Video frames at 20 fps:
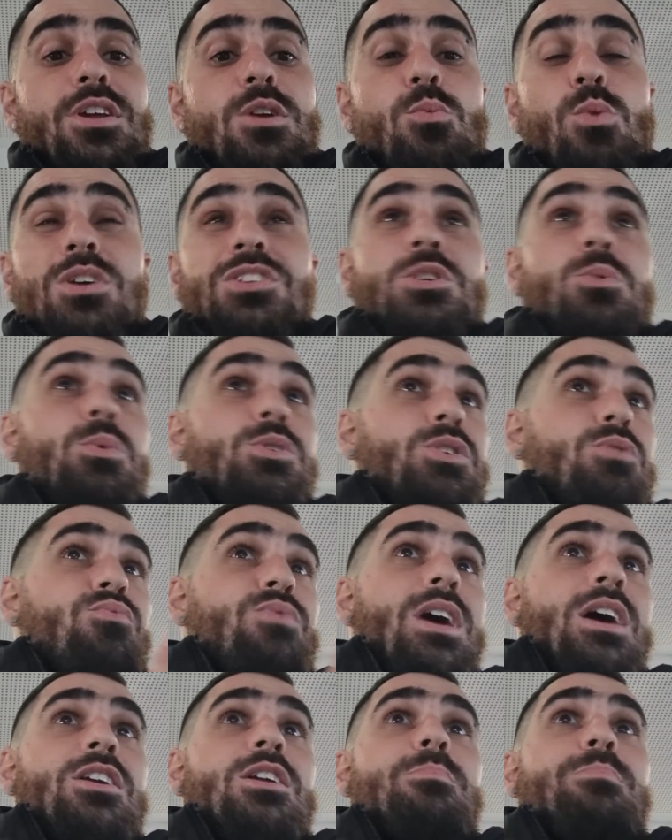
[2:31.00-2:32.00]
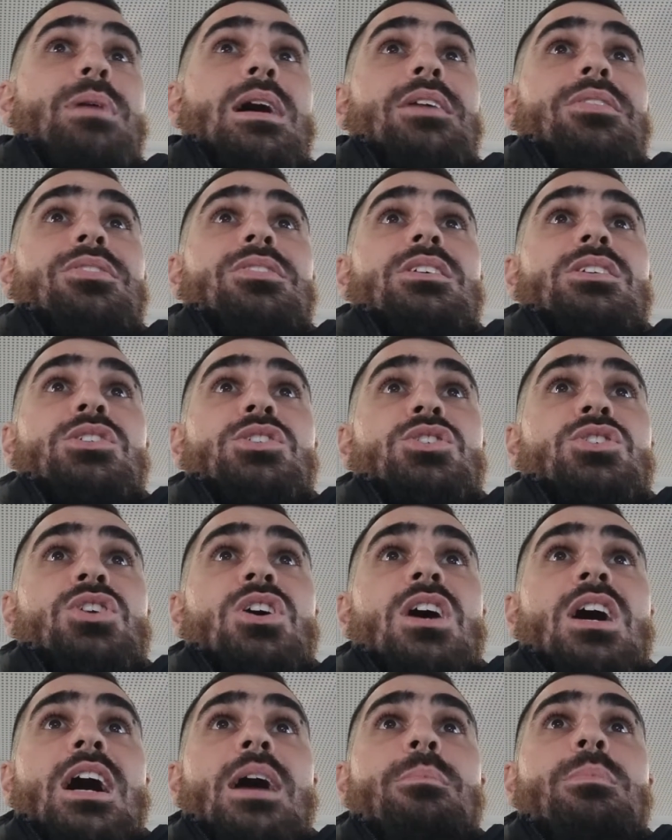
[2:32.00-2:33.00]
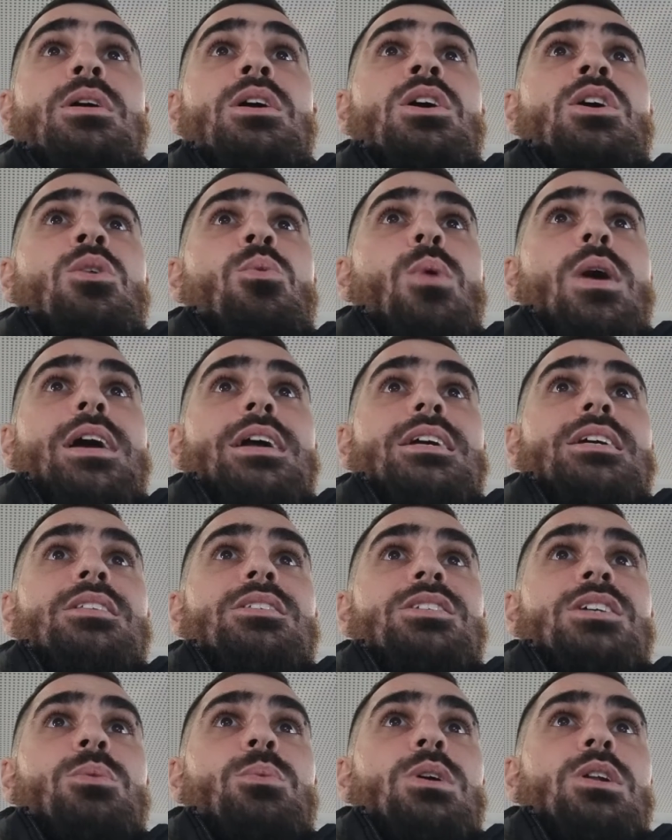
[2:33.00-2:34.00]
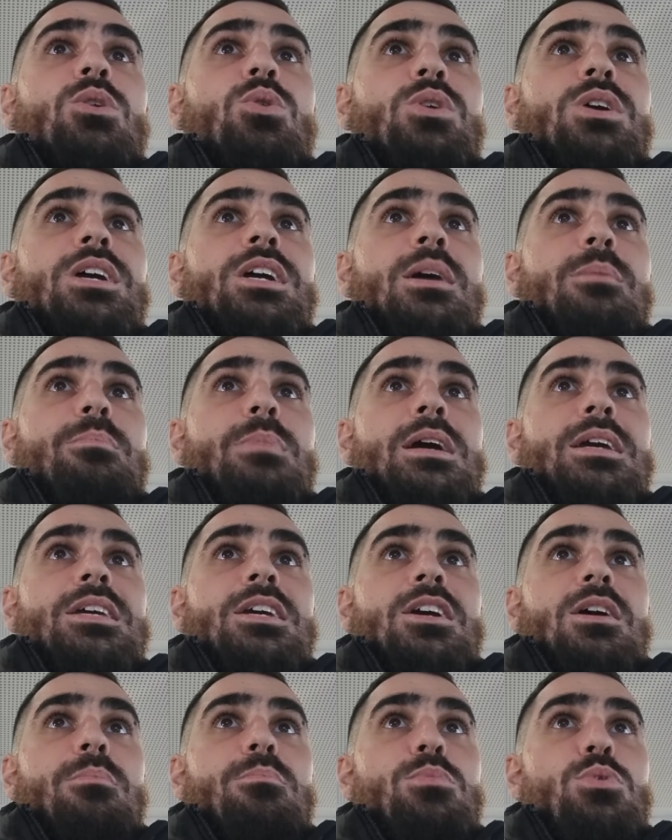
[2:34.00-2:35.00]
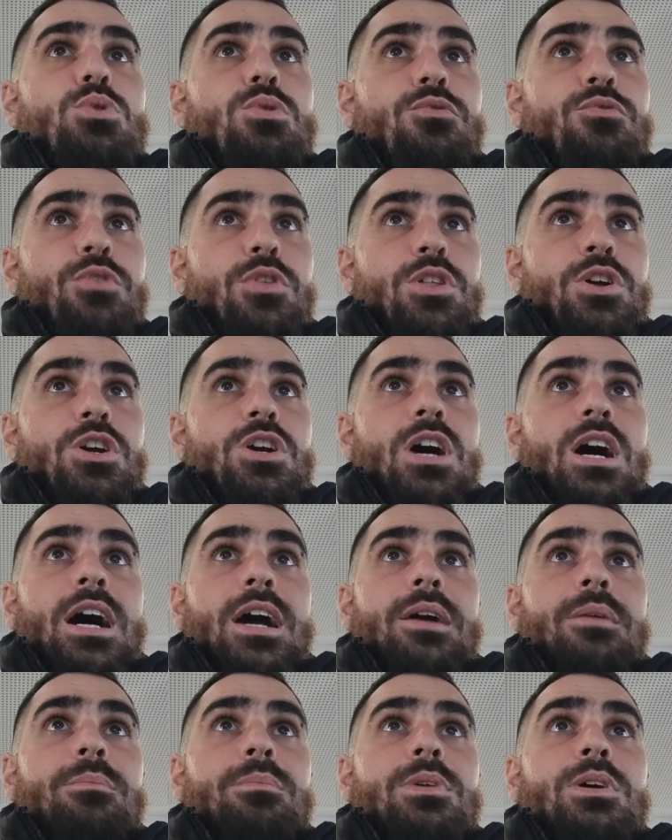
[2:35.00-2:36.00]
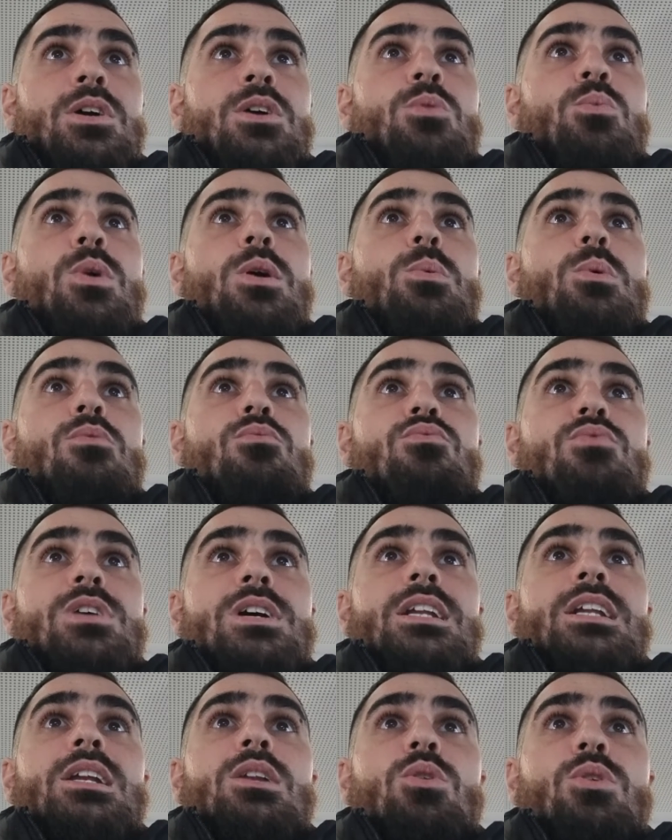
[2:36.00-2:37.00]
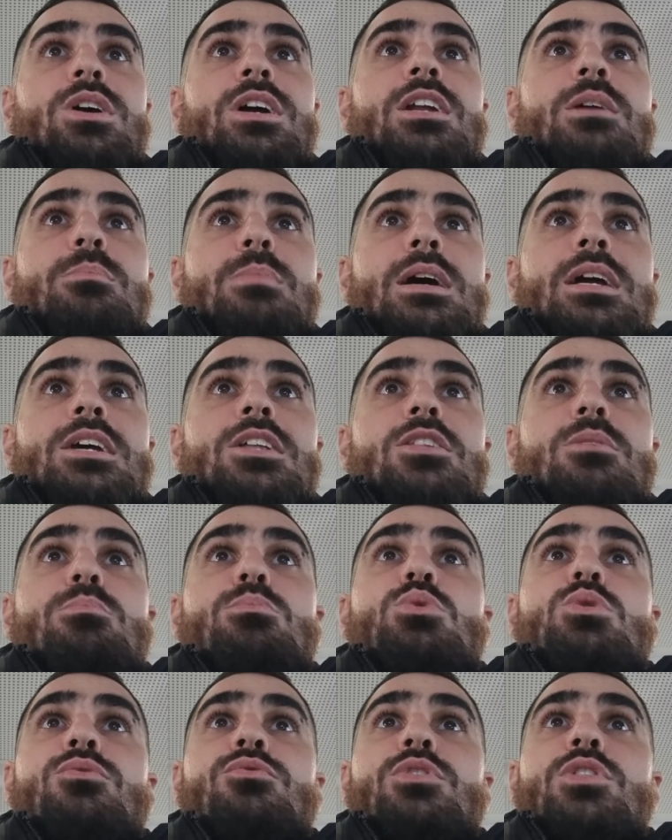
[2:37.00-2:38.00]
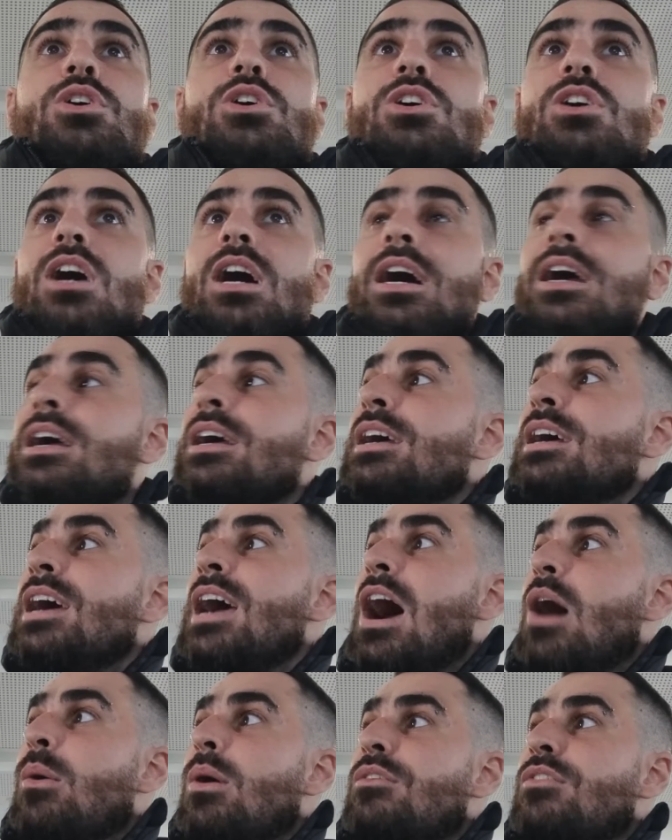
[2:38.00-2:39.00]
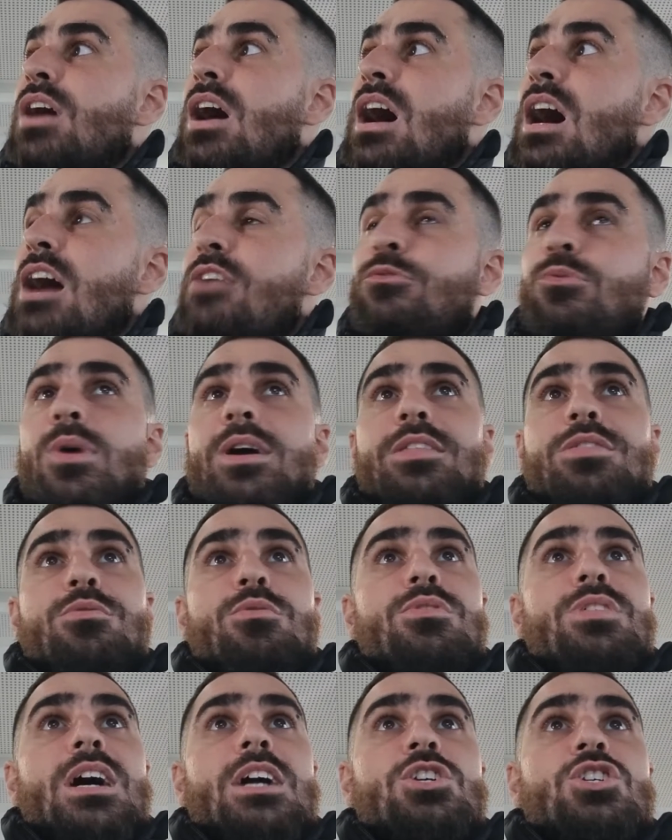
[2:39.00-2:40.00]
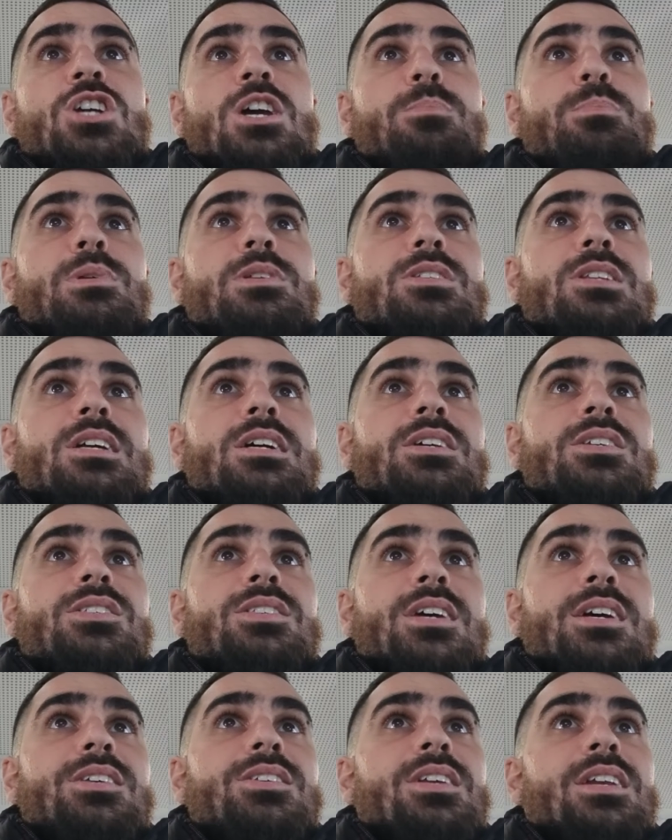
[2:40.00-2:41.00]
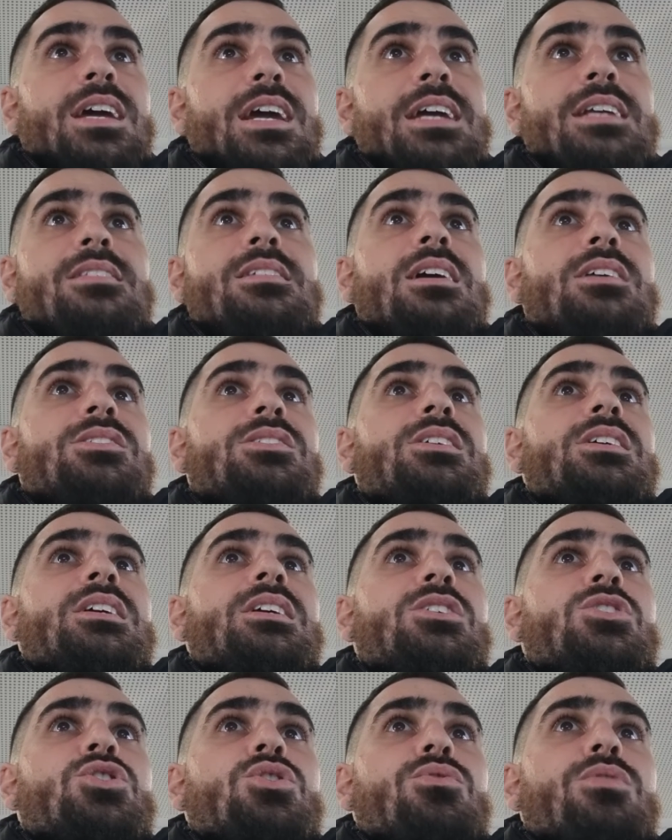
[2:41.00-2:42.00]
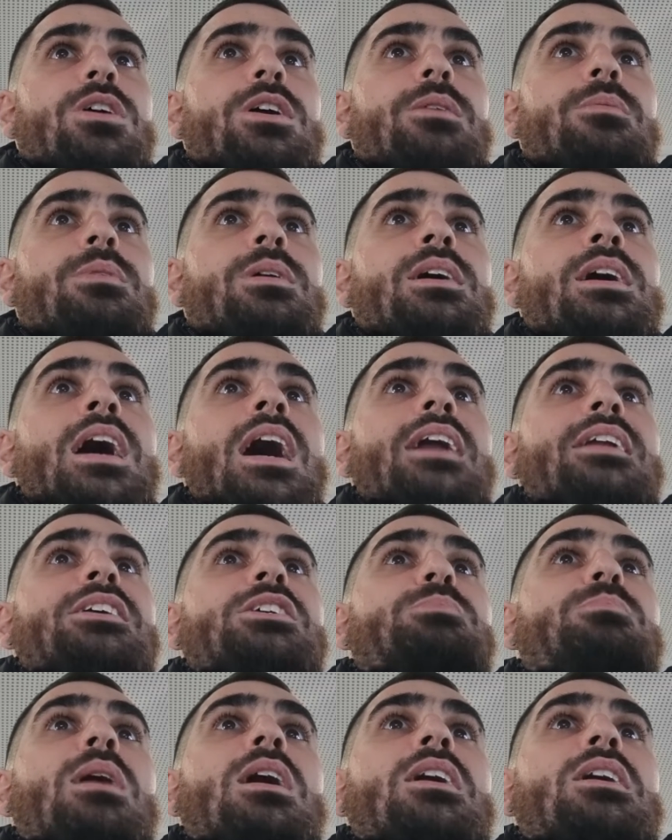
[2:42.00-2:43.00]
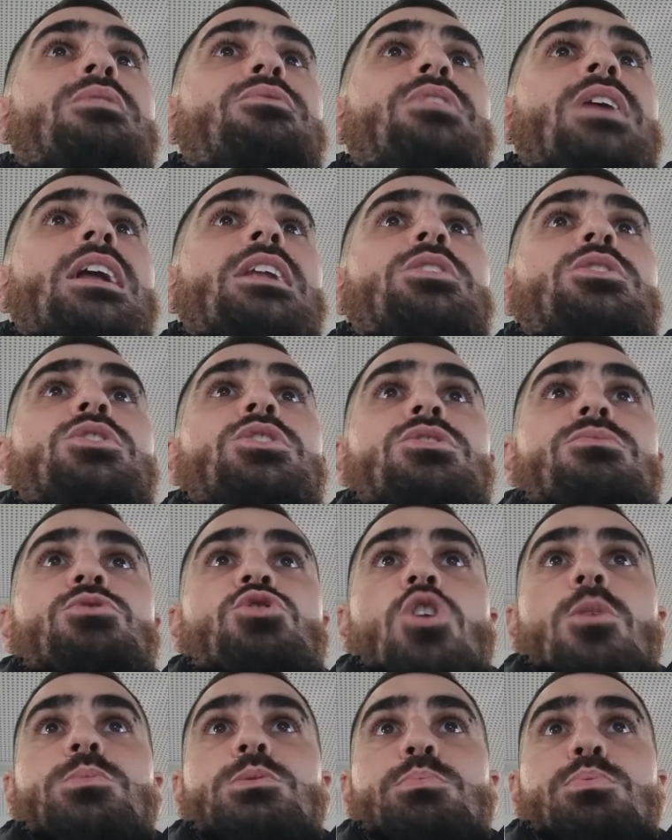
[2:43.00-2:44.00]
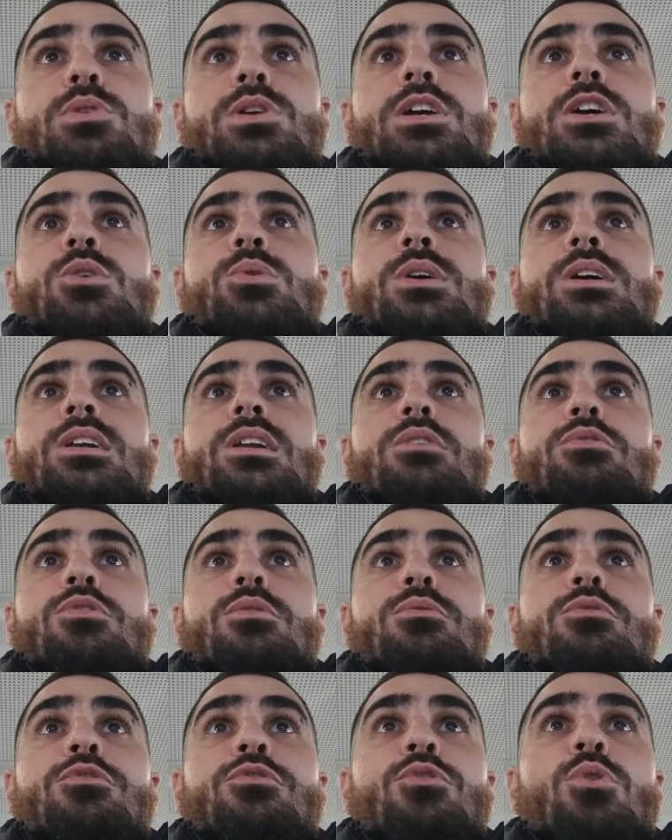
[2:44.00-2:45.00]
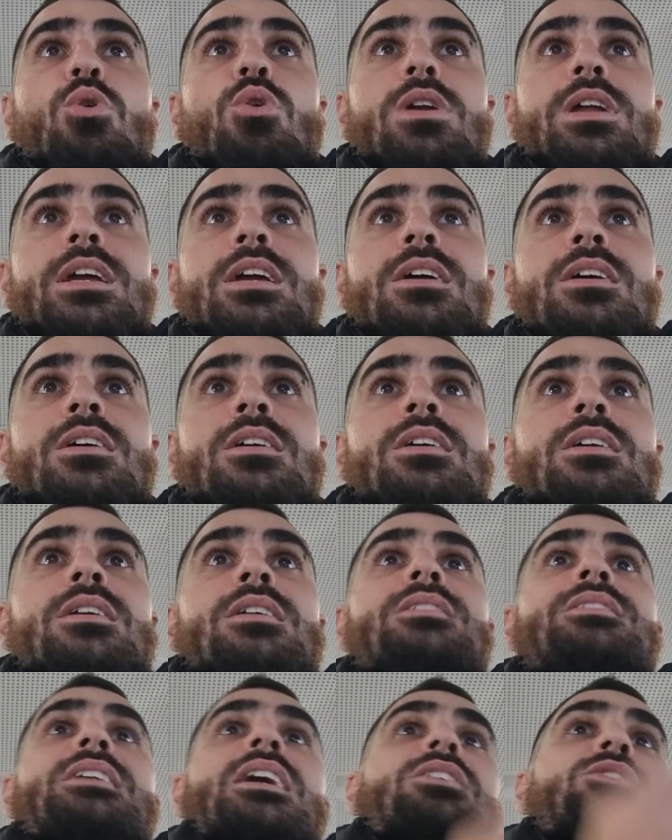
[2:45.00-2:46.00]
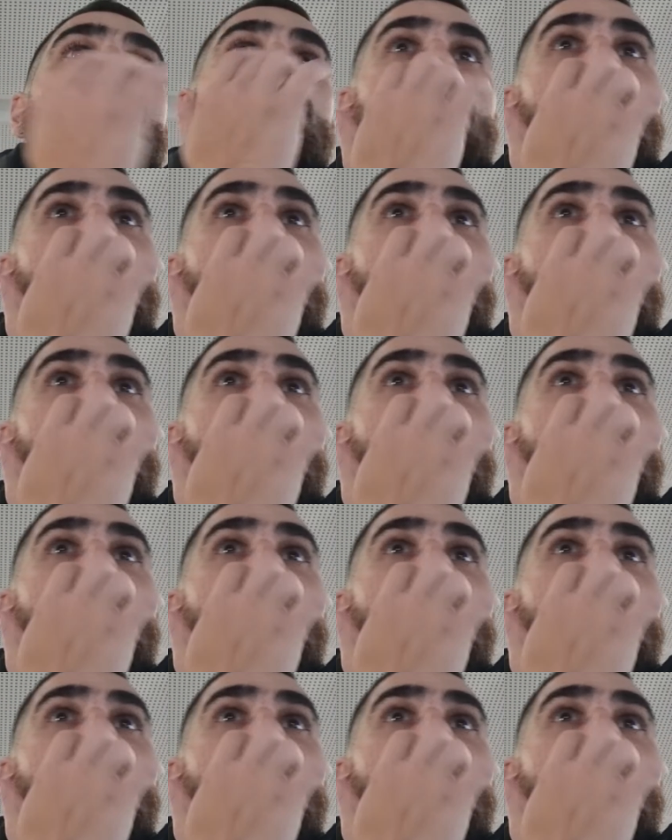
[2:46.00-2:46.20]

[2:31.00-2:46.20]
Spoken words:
thing was it was around about this time where Inter were looking at making a move for the guy. We were really looking at making the move for the guy. However, halfway through that Champions League season, he does the injury and his market value drops pretty quickly from 40 down